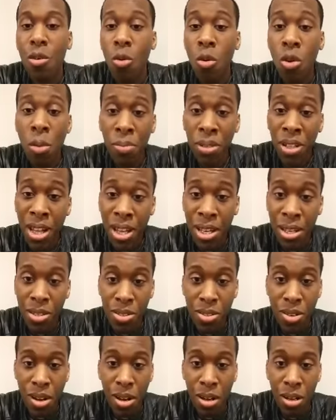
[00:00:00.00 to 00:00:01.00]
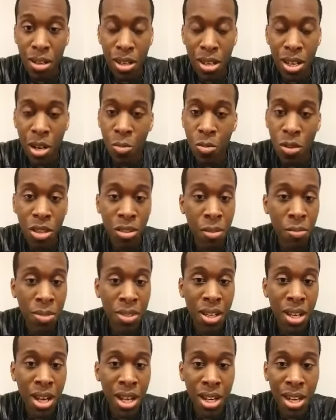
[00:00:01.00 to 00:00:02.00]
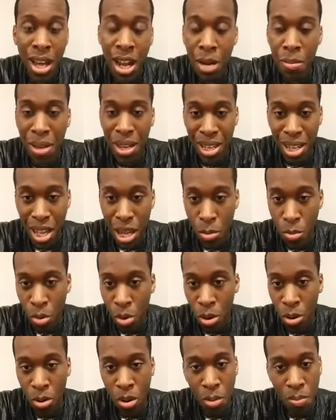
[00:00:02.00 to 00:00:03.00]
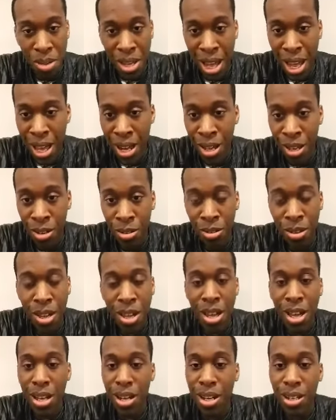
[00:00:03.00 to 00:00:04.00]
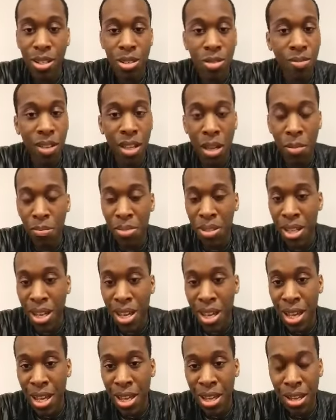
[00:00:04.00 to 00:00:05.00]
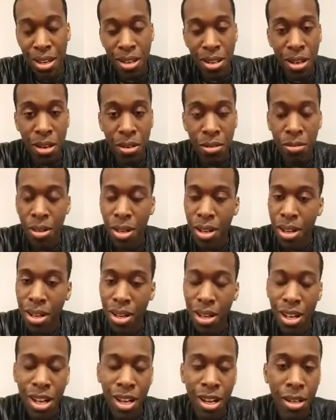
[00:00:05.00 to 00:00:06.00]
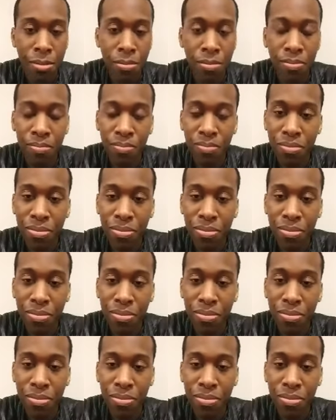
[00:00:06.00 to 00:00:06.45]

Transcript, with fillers: or playing a song, you know, whether I'm sitting down at my keyboard or a piano and I just feel like playing, you know, um,